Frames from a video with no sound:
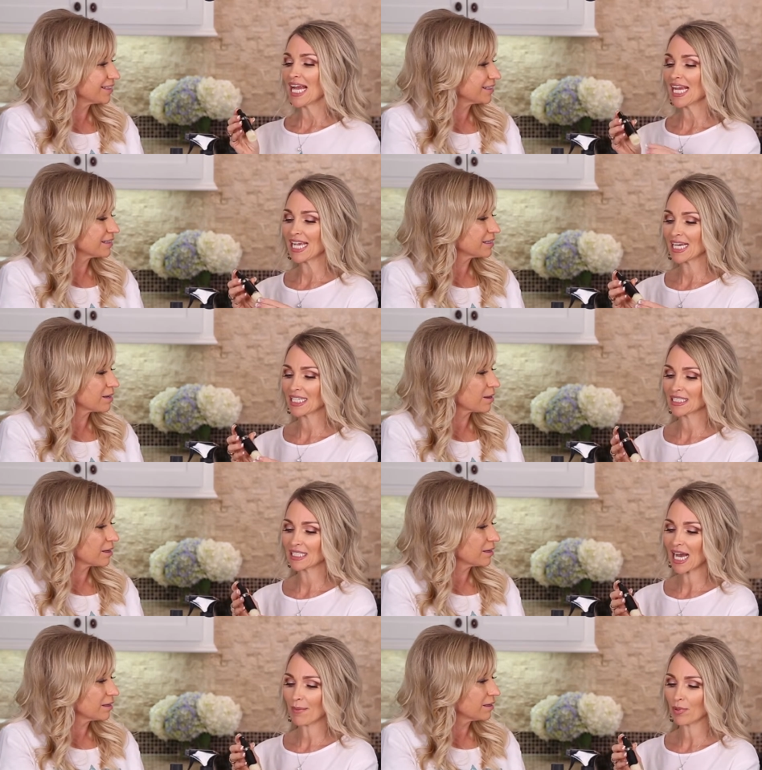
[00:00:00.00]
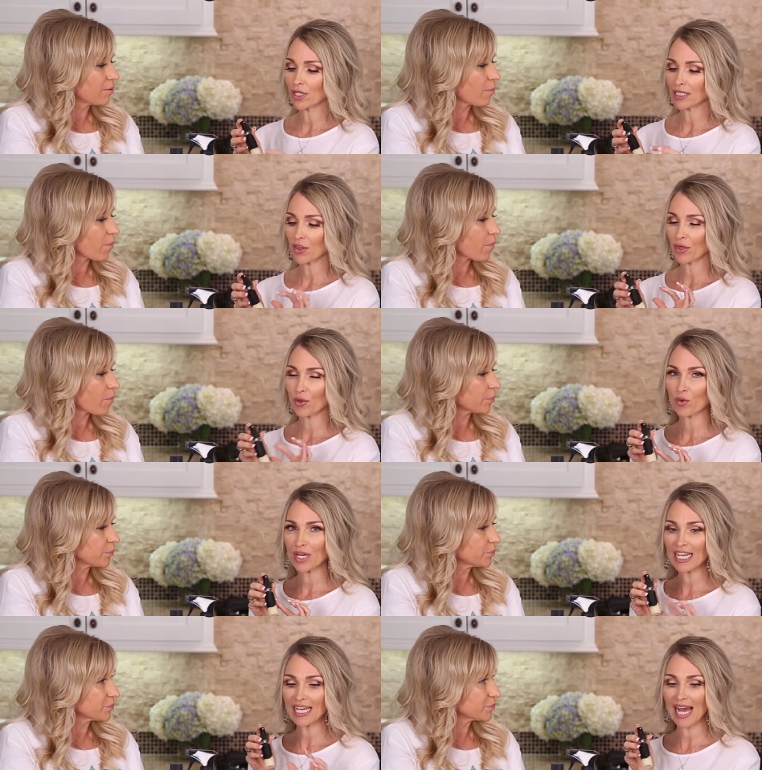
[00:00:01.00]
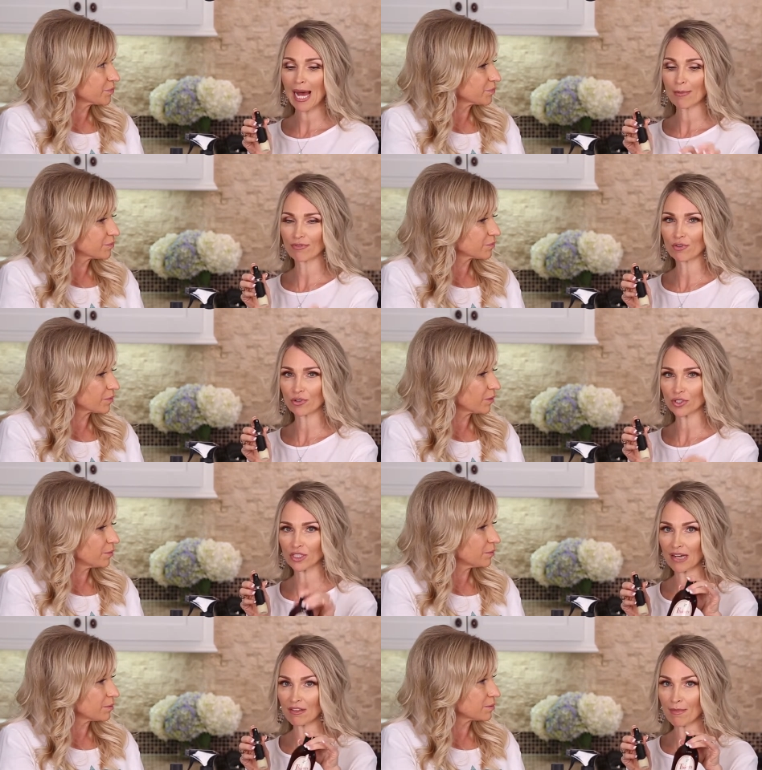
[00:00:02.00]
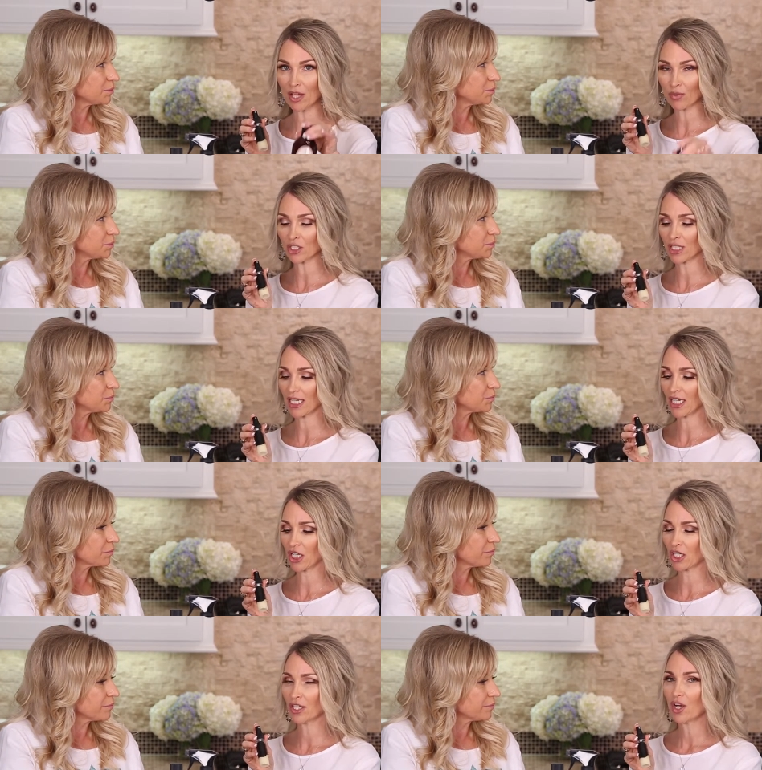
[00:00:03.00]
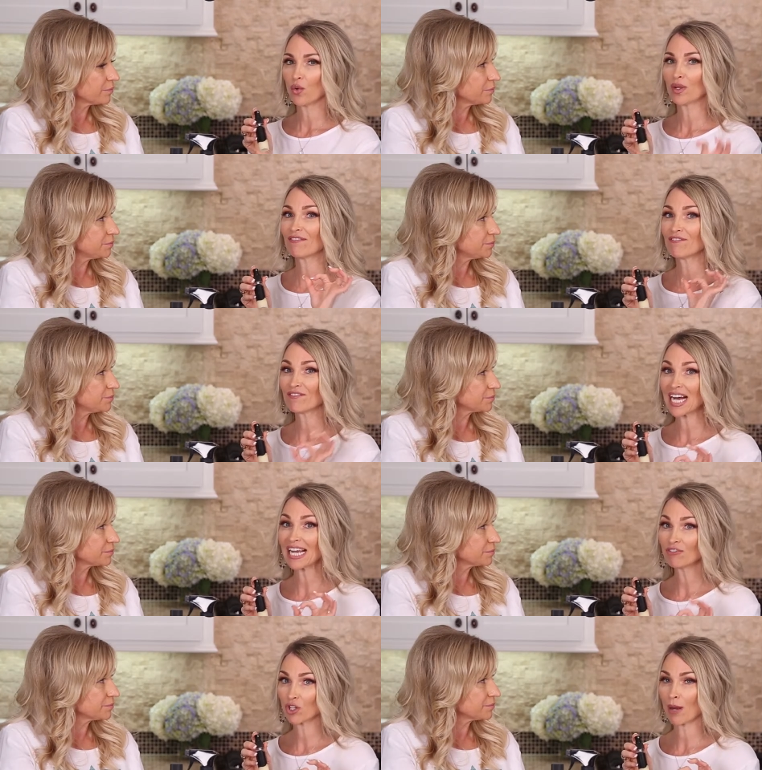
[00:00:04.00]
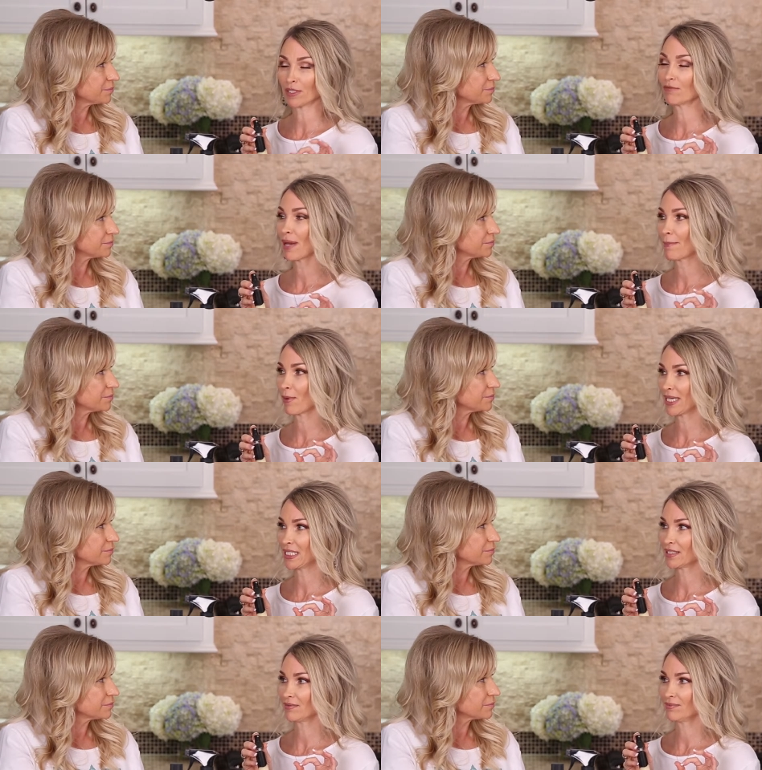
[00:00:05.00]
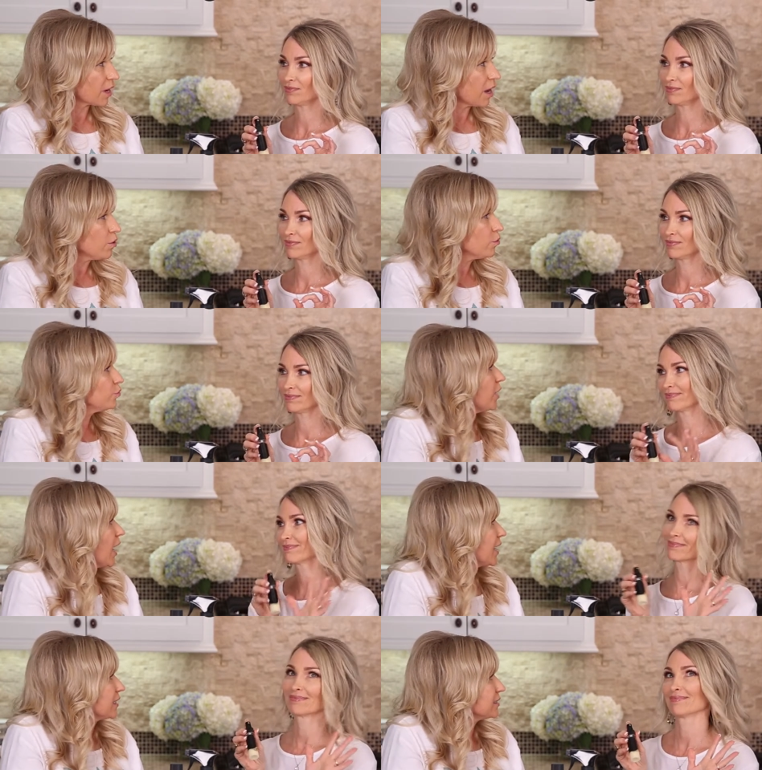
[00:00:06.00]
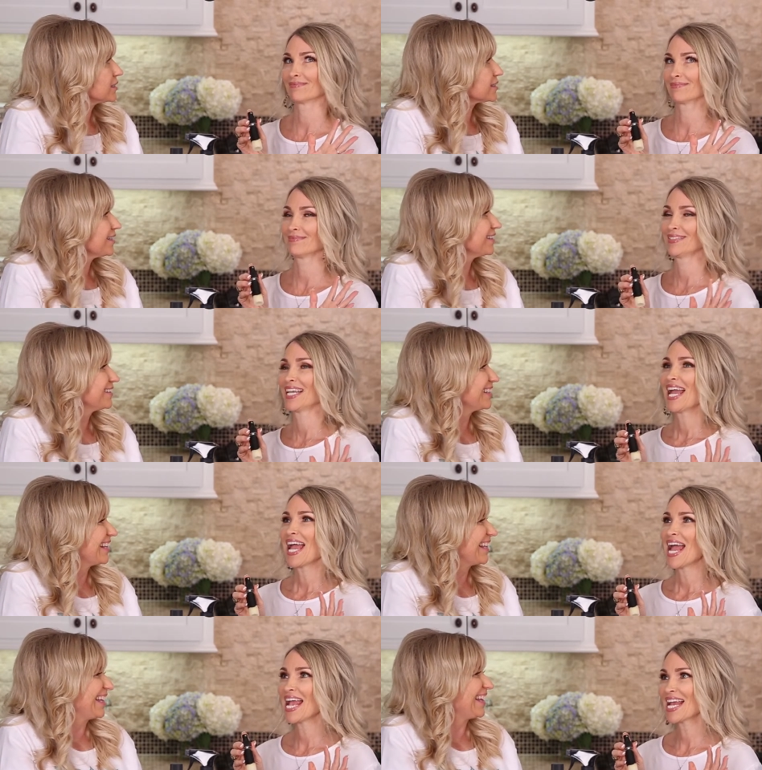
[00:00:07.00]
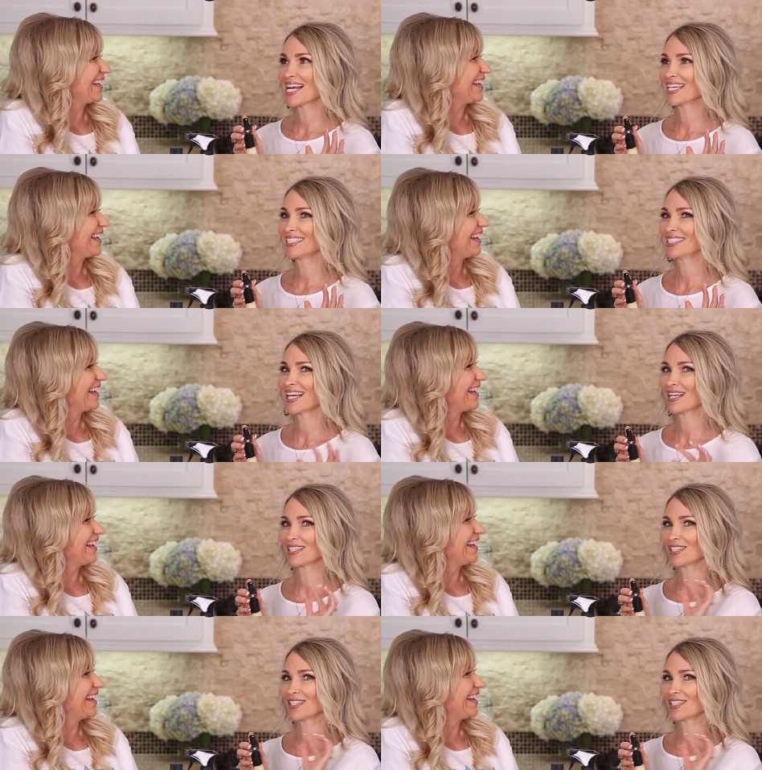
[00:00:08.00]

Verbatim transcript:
Speaker 1: And I put three capfuls of the mouthwash in here with five drops of peppermint. Oh, nice. And, uh,